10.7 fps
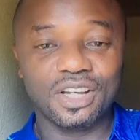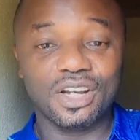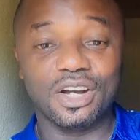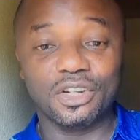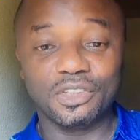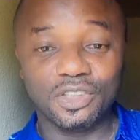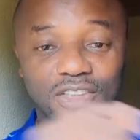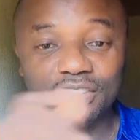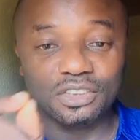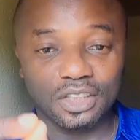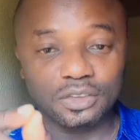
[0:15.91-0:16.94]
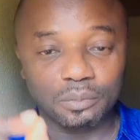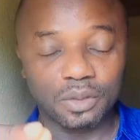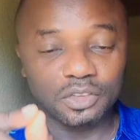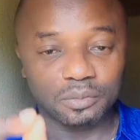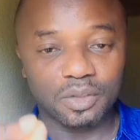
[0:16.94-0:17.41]
or you notice some
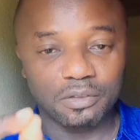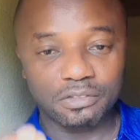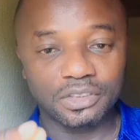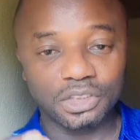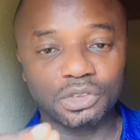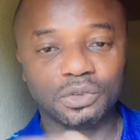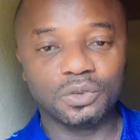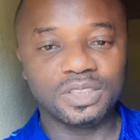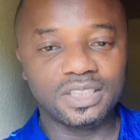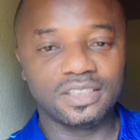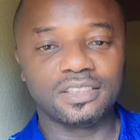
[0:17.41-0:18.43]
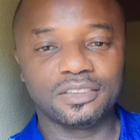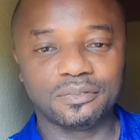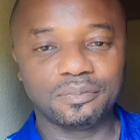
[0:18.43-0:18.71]
small issue with it.